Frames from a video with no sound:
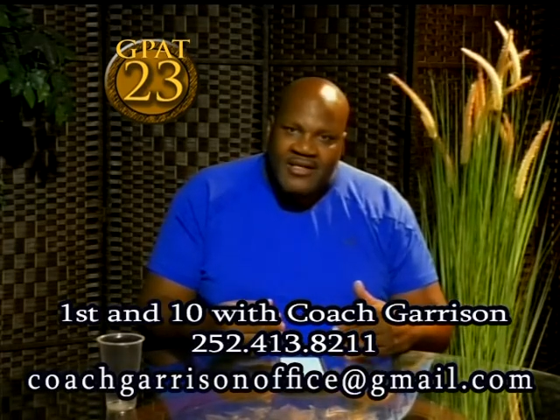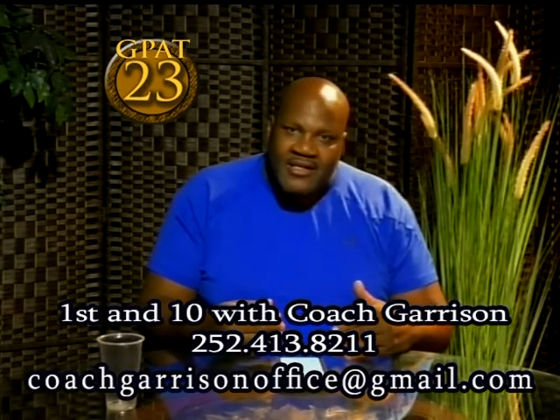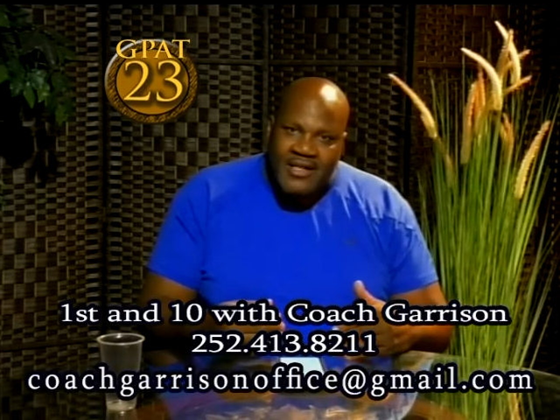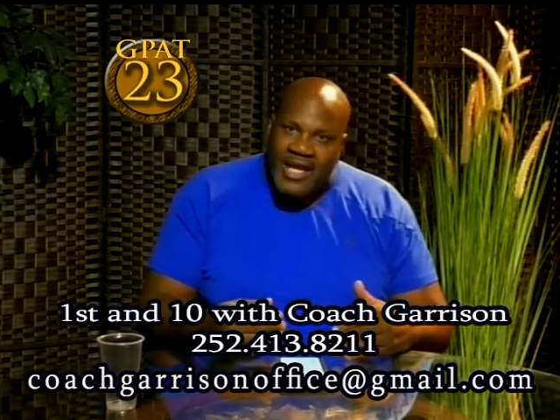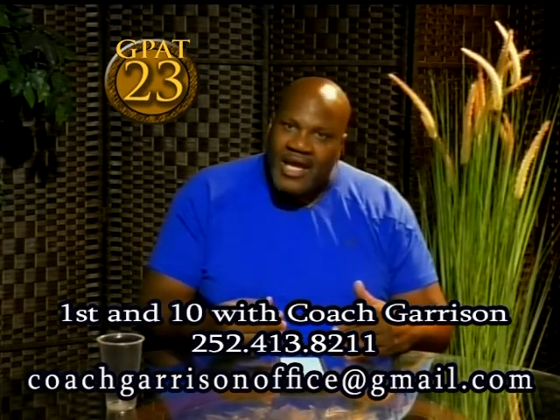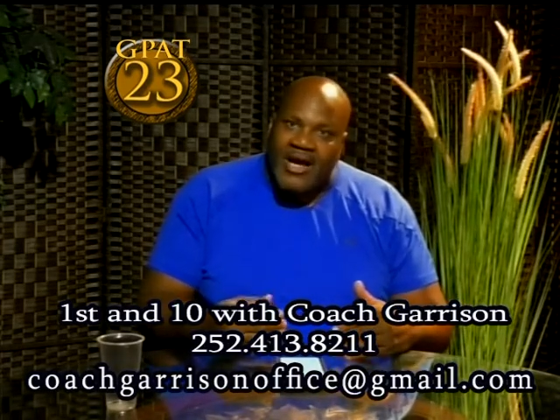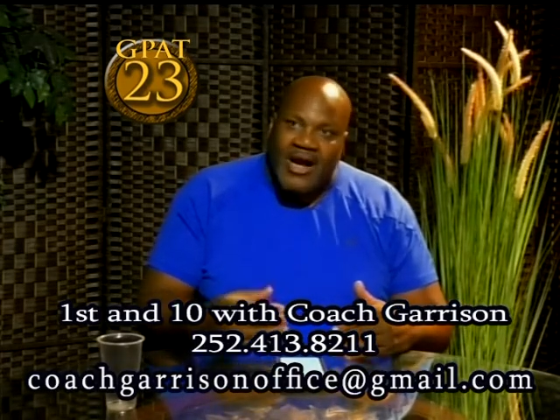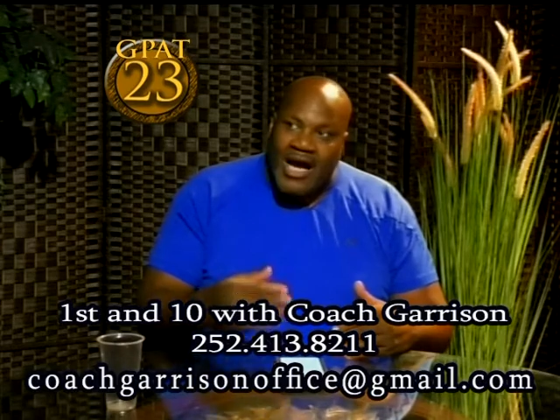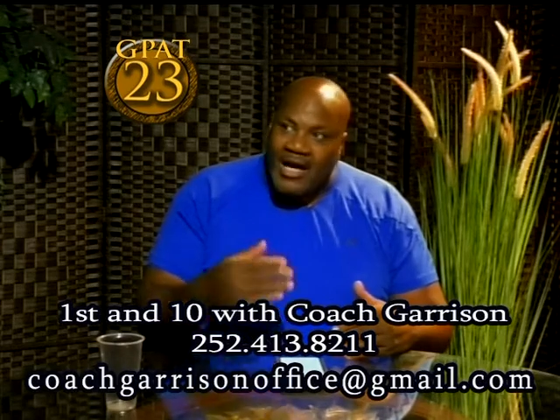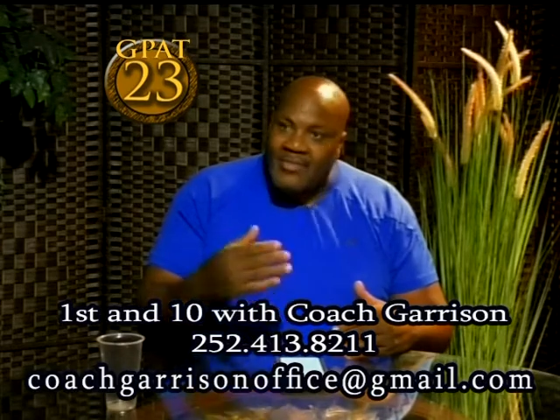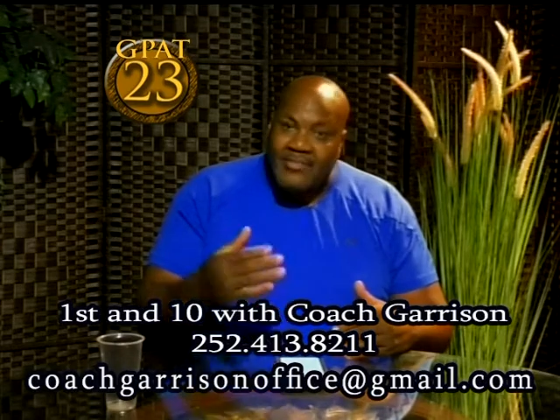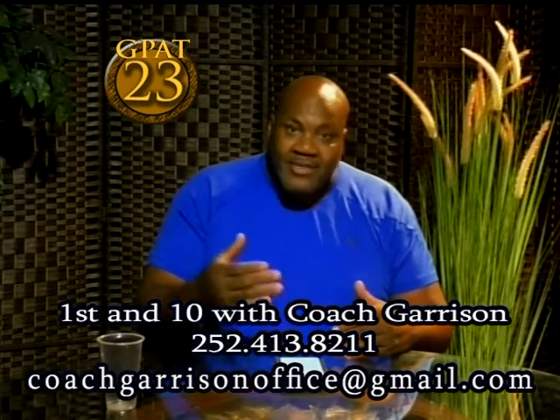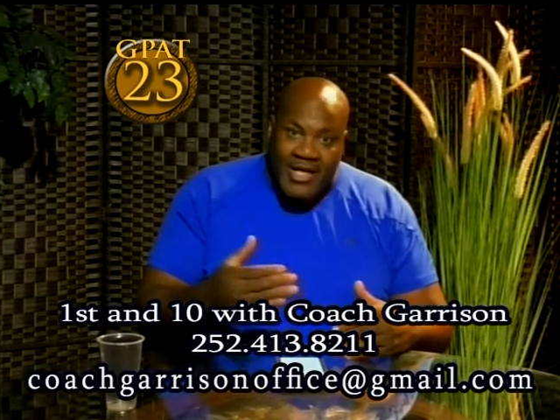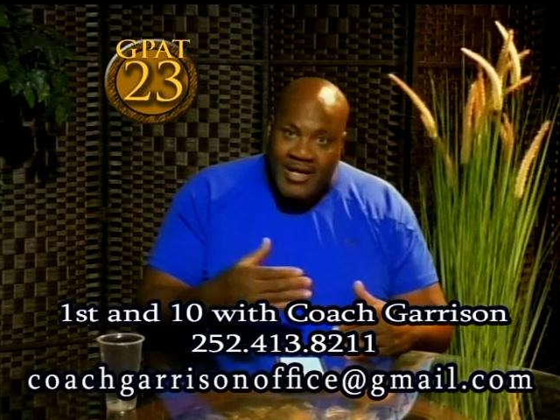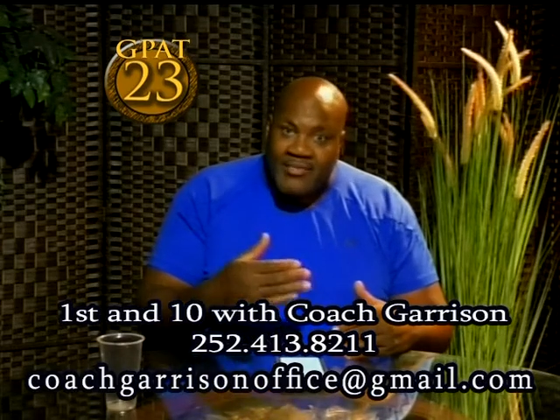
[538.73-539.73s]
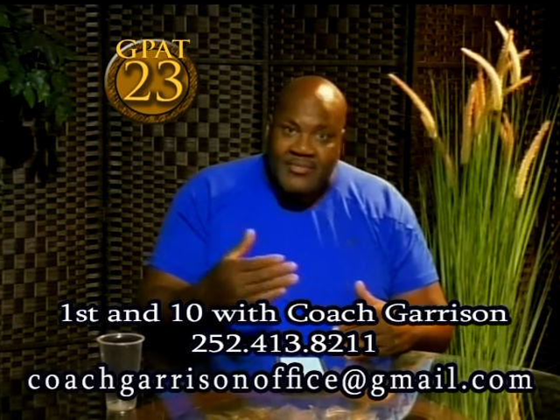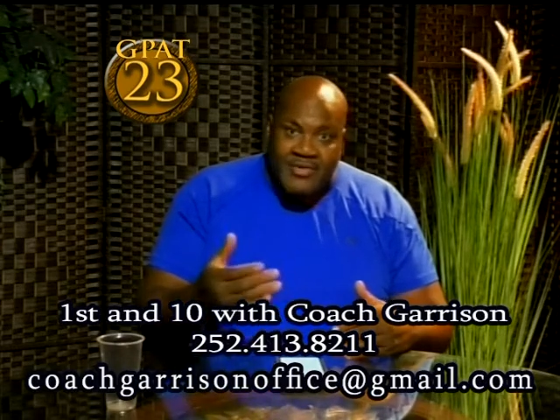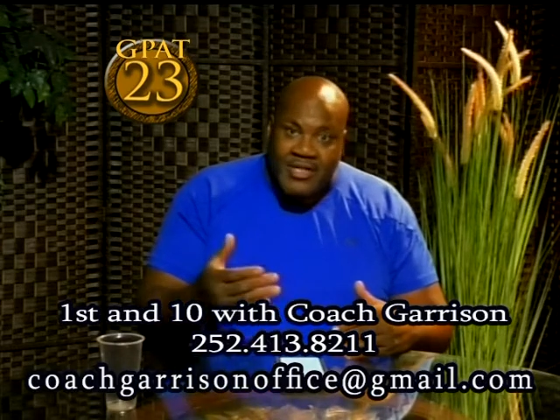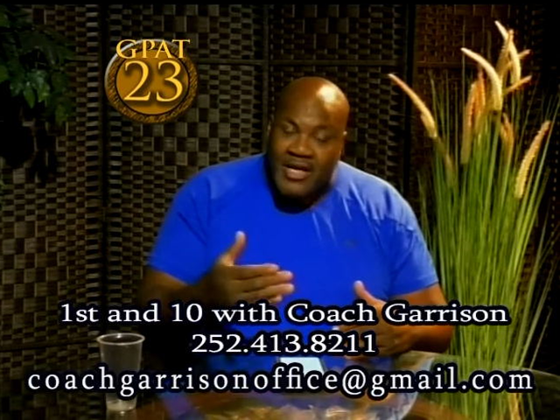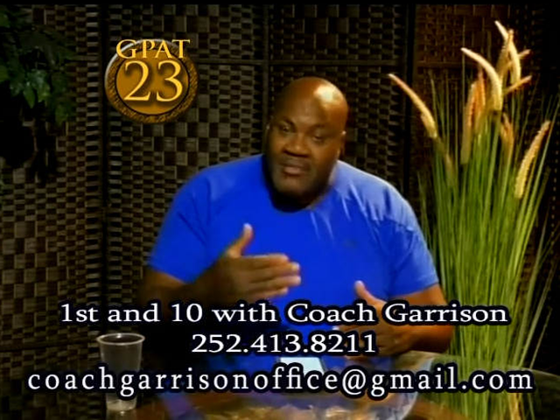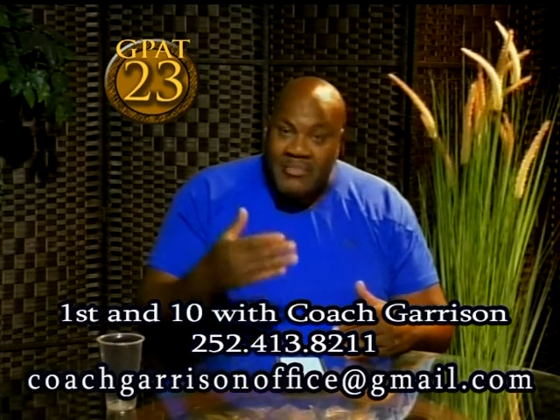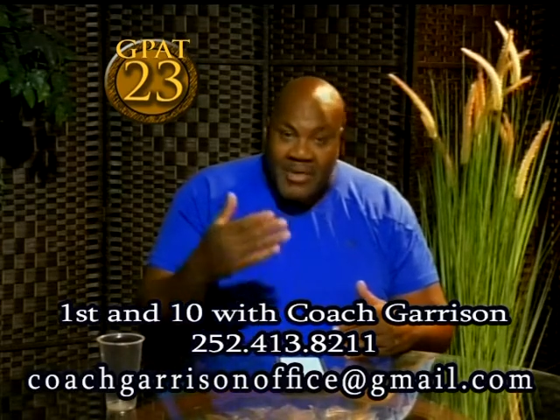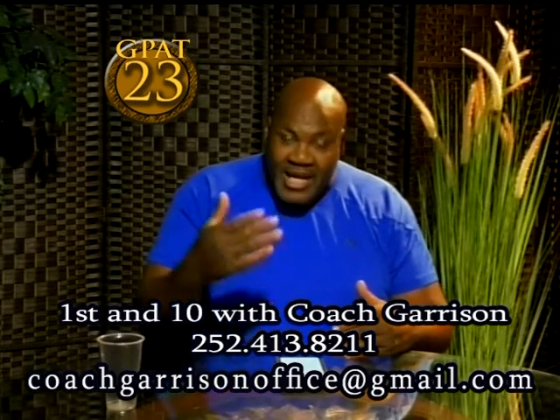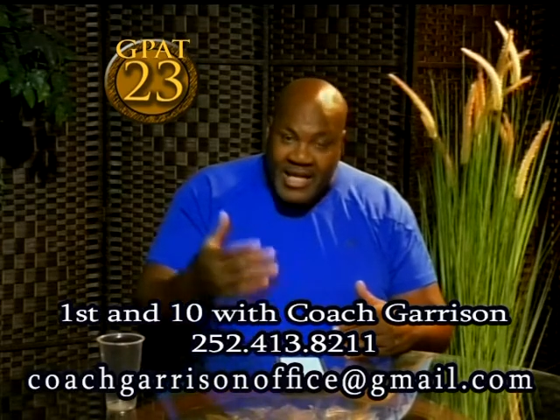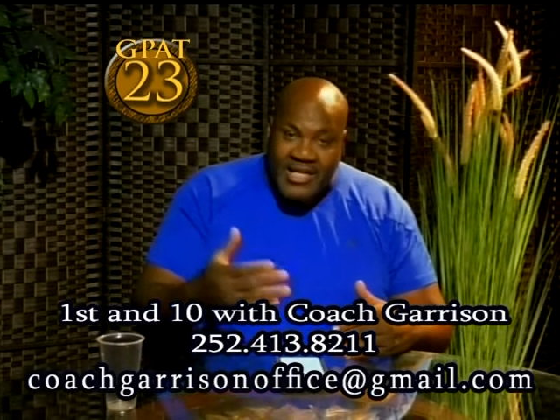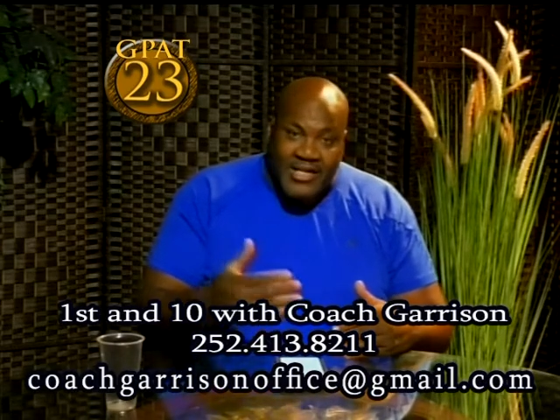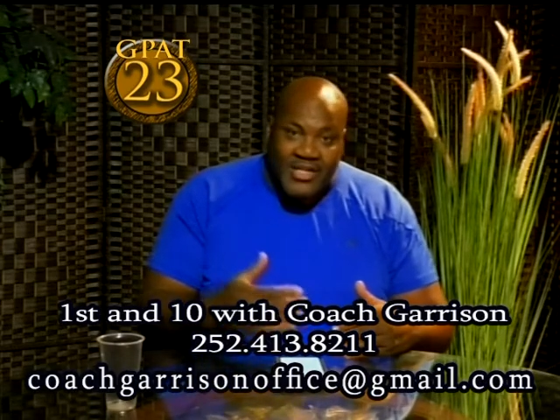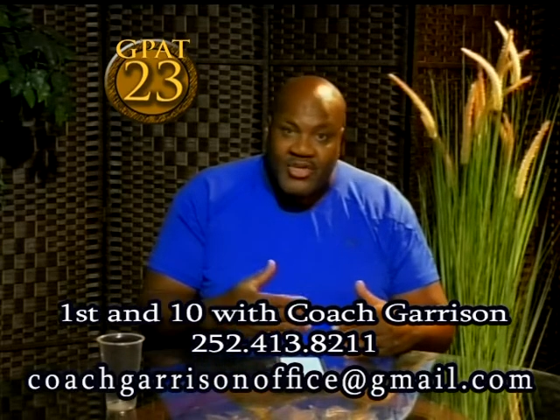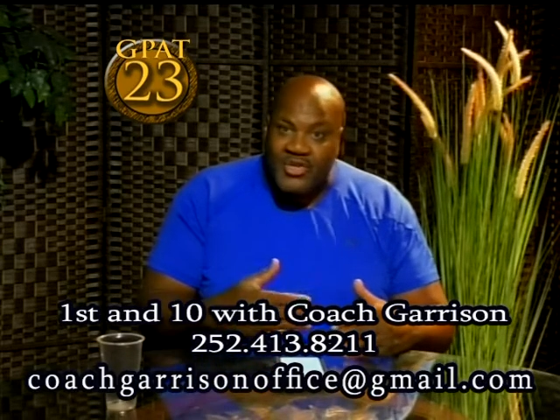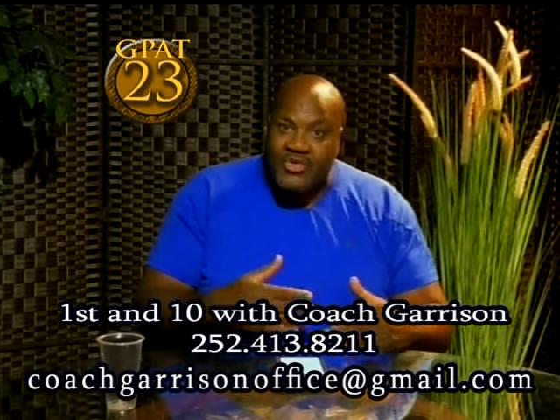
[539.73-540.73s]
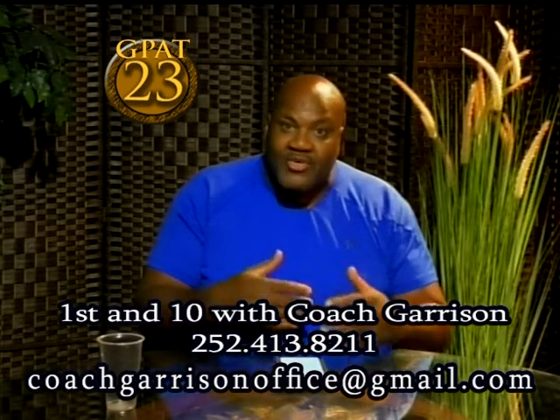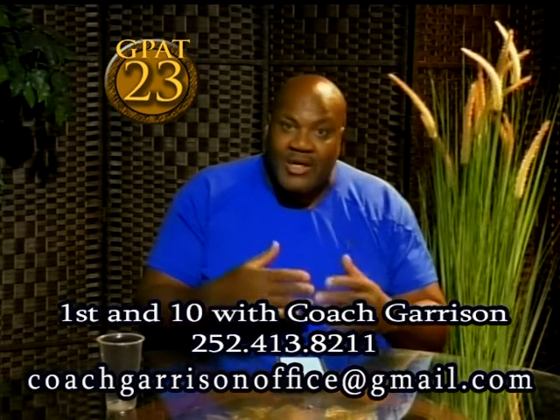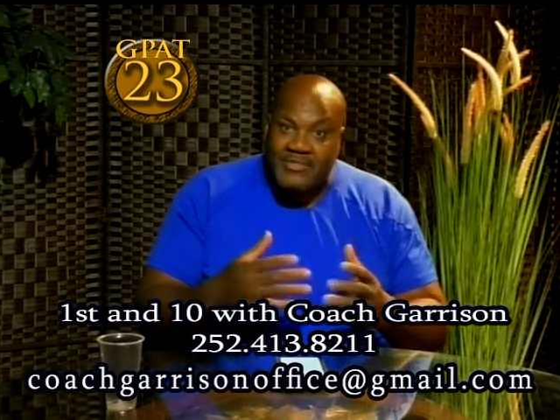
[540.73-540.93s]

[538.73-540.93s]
Now I'm commanding you.